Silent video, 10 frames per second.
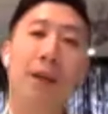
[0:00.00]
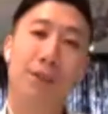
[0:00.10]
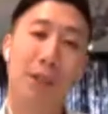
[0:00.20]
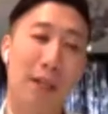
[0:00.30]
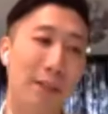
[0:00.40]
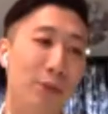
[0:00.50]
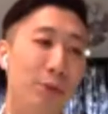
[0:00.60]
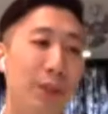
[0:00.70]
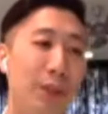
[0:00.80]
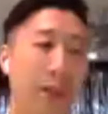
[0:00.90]
selecting
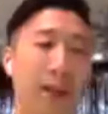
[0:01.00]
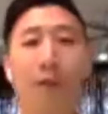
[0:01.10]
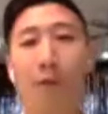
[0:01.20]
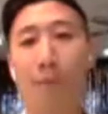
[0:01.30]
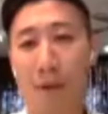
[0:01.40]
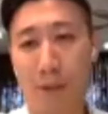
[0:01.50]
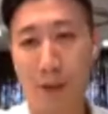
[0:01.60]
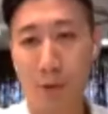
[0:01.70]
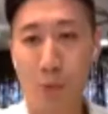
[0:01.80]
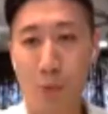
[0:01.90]
to declare your
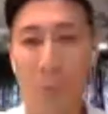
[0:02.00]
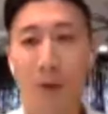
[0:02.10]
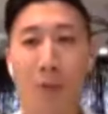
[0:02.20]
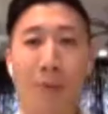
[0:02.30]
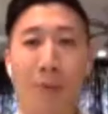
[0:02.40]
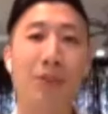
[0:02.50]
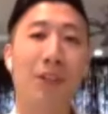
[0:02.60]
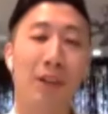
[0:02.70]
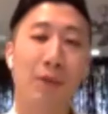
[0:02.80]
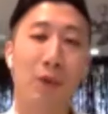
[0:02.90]
parents' house where you have been
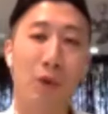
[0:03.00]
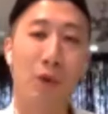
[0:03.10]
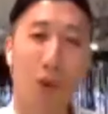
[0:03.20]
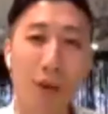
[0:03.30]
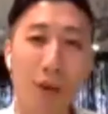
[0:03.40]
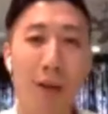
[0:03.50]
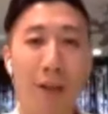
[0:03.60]
staying there for long